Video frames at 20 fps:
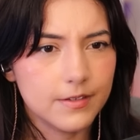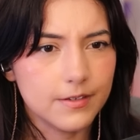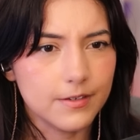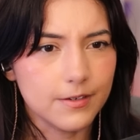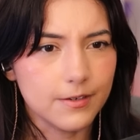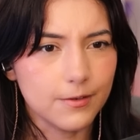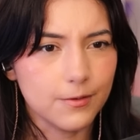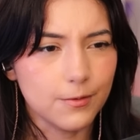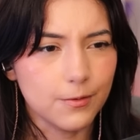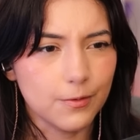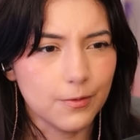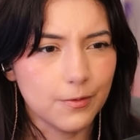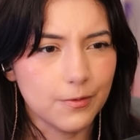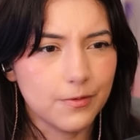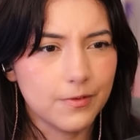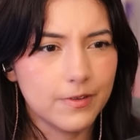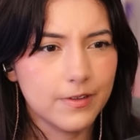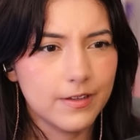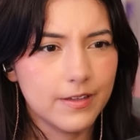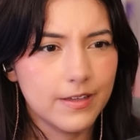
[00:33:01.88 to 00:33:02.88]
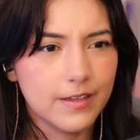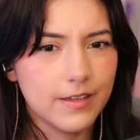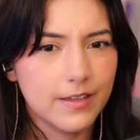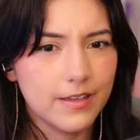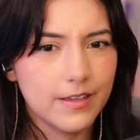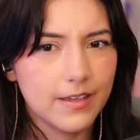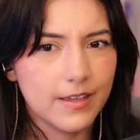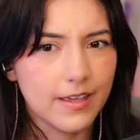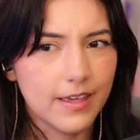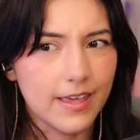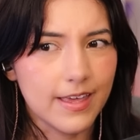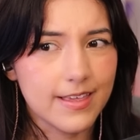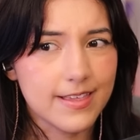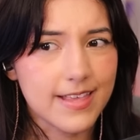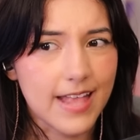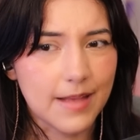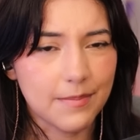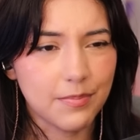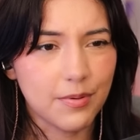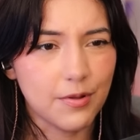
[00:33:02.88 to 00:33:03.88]
Oh. He's
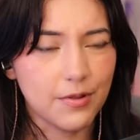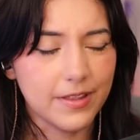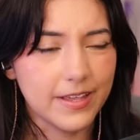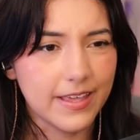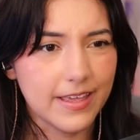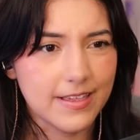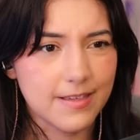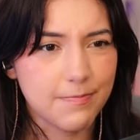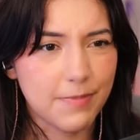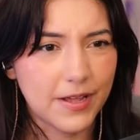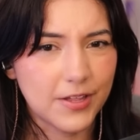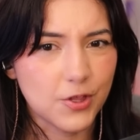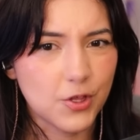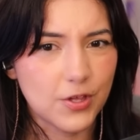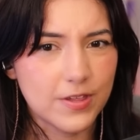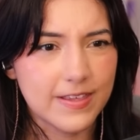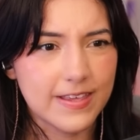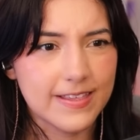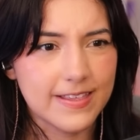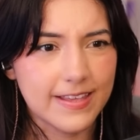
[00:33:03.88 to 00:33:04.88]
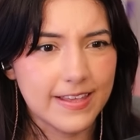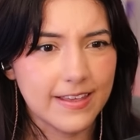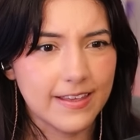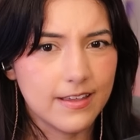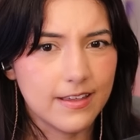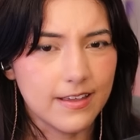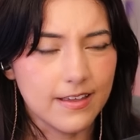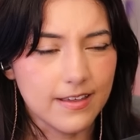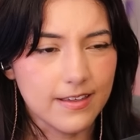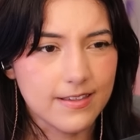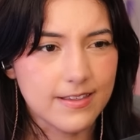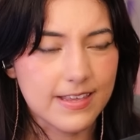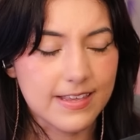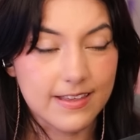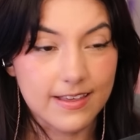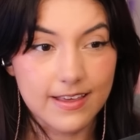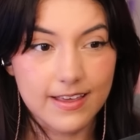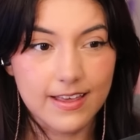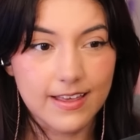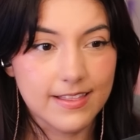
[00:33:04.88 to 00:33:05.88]
not pulling his punches, is he? It's
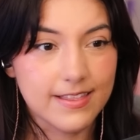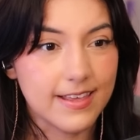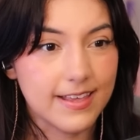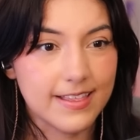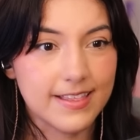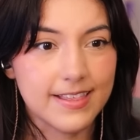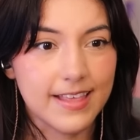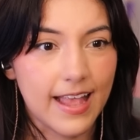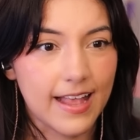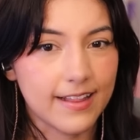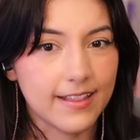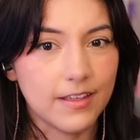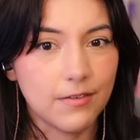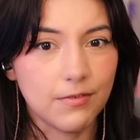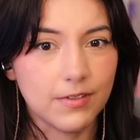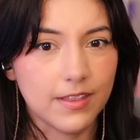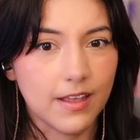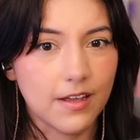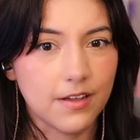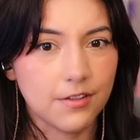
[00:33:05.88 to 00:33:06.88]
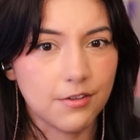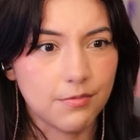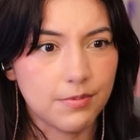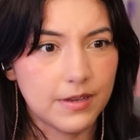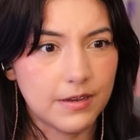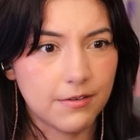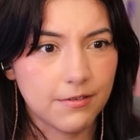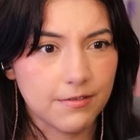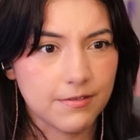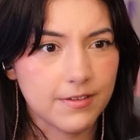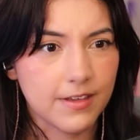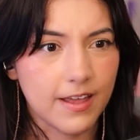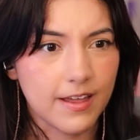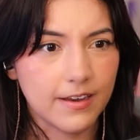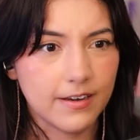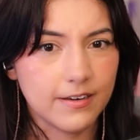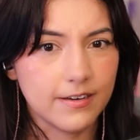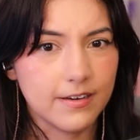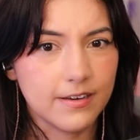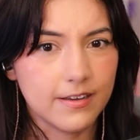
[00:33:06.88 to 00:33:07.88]
exactly what the other Peter
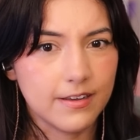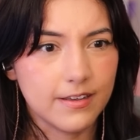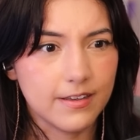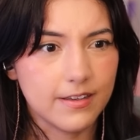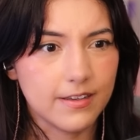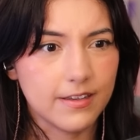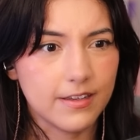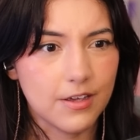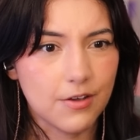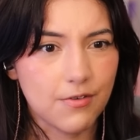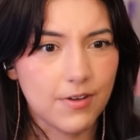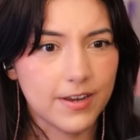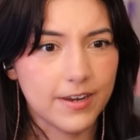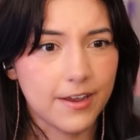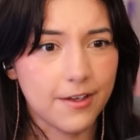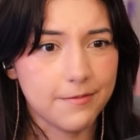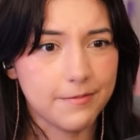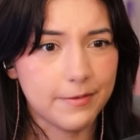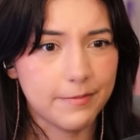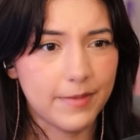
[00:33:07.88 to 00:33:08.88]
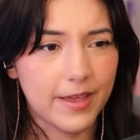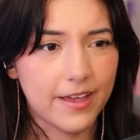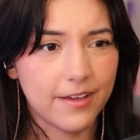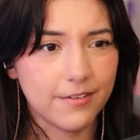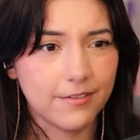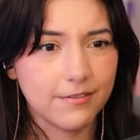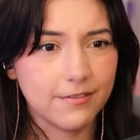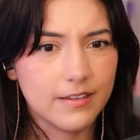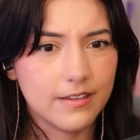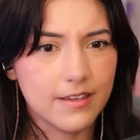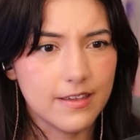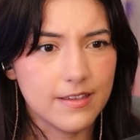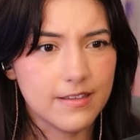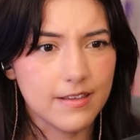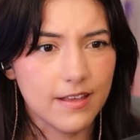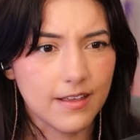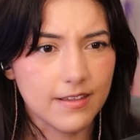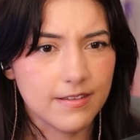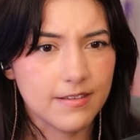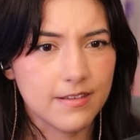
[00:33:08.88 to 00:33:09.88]
said. Go on, help him out. He's
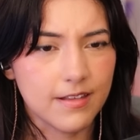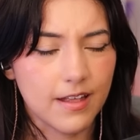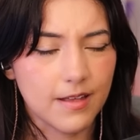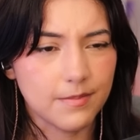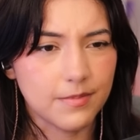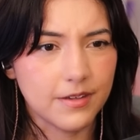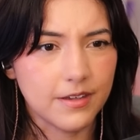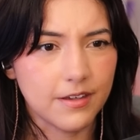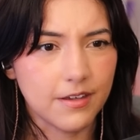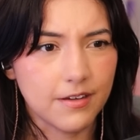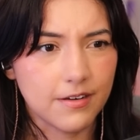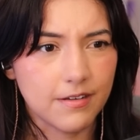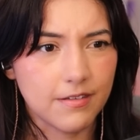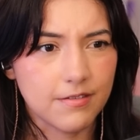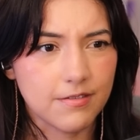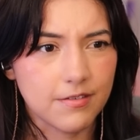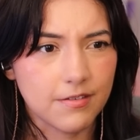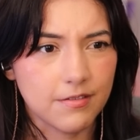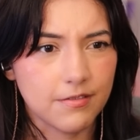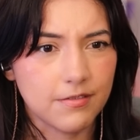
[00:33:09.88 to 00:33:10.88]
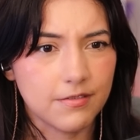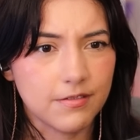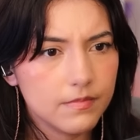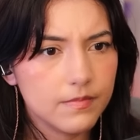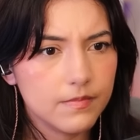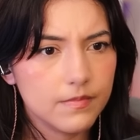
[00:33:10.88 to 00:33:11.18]
not stopping on his own.